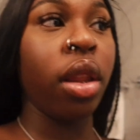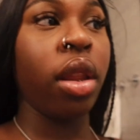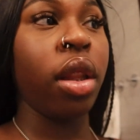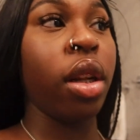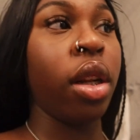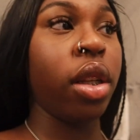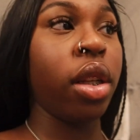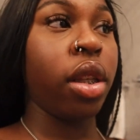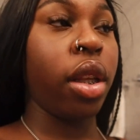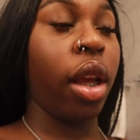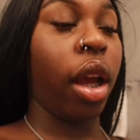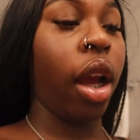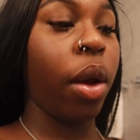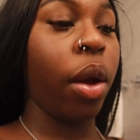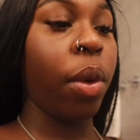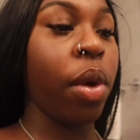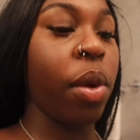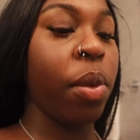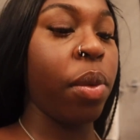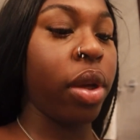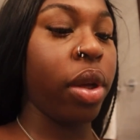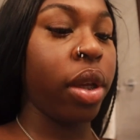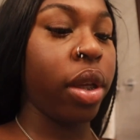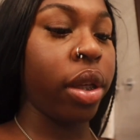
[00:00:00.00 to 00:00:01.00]
Then the second
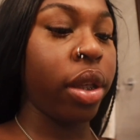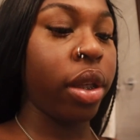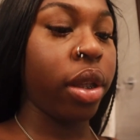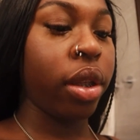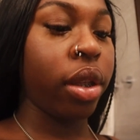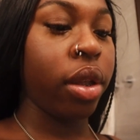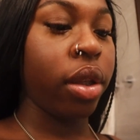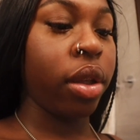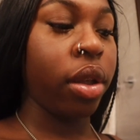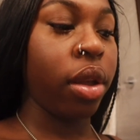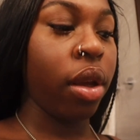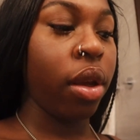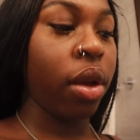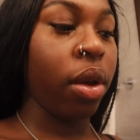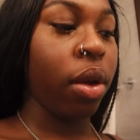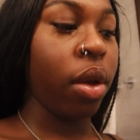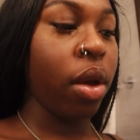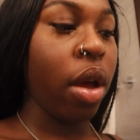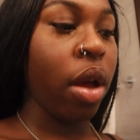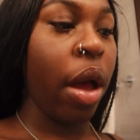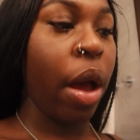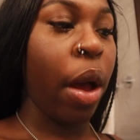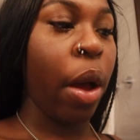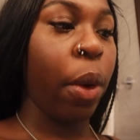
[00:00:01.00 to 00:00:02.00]
one was
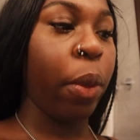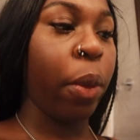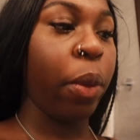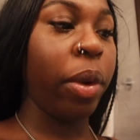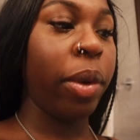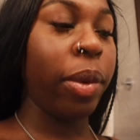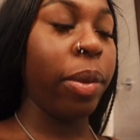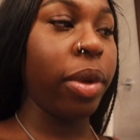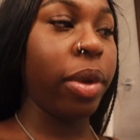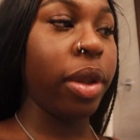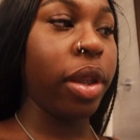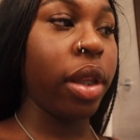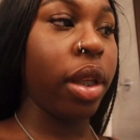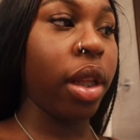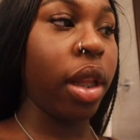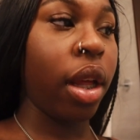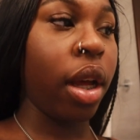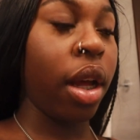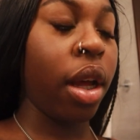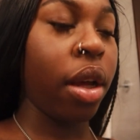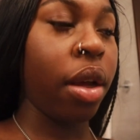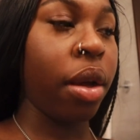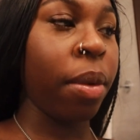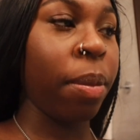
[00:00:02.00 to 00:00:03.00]
when we went to
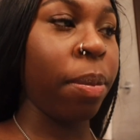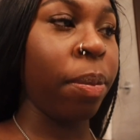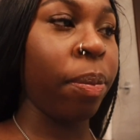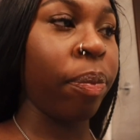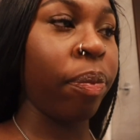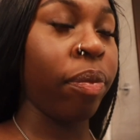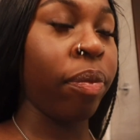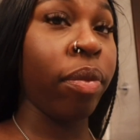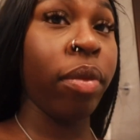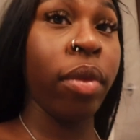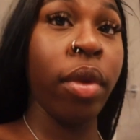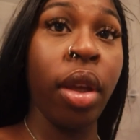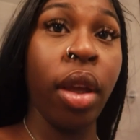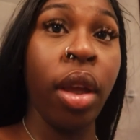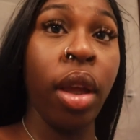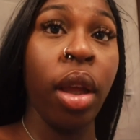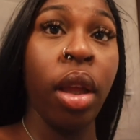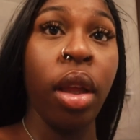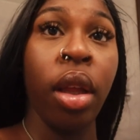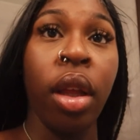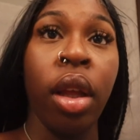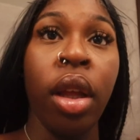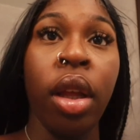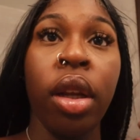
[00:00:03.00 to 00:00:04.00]
the um
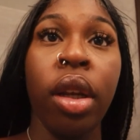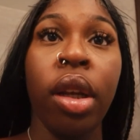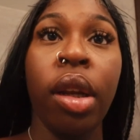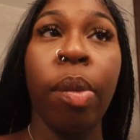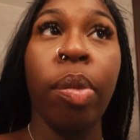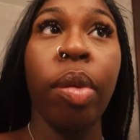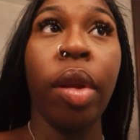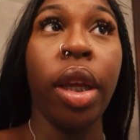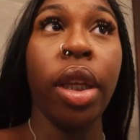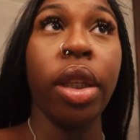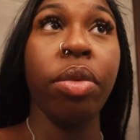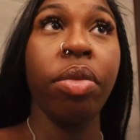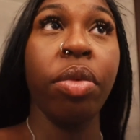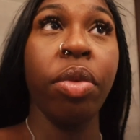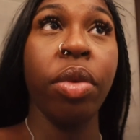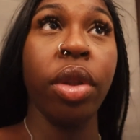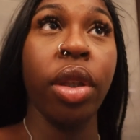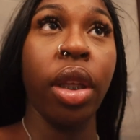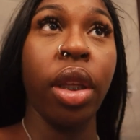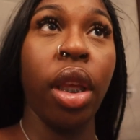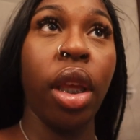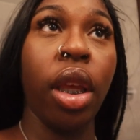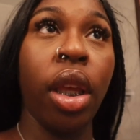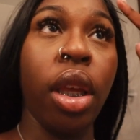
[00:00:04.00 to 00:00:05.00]
the place we
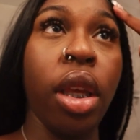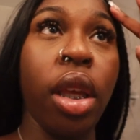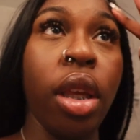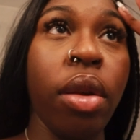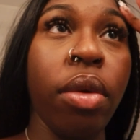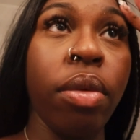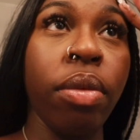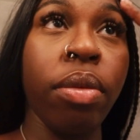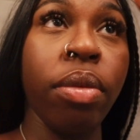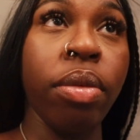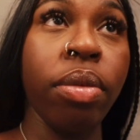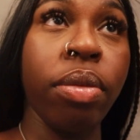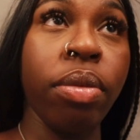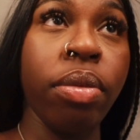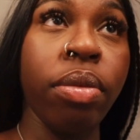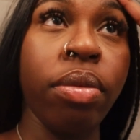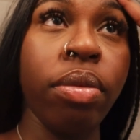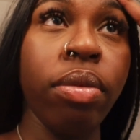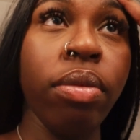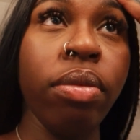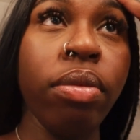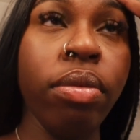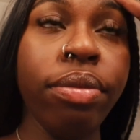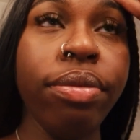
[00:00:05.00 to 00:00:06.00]
went to eat
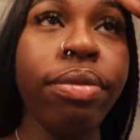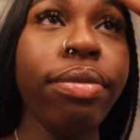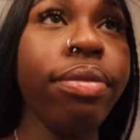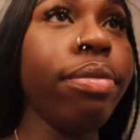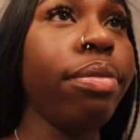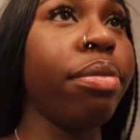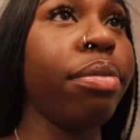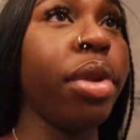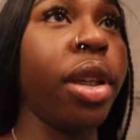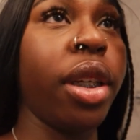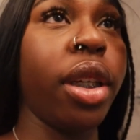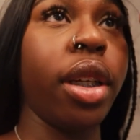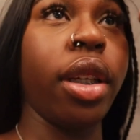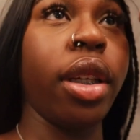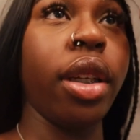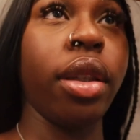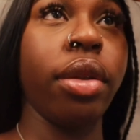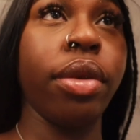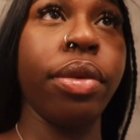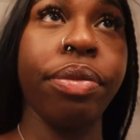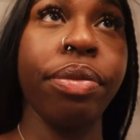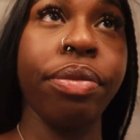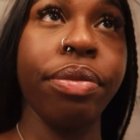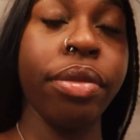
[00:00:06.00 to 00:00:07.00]
but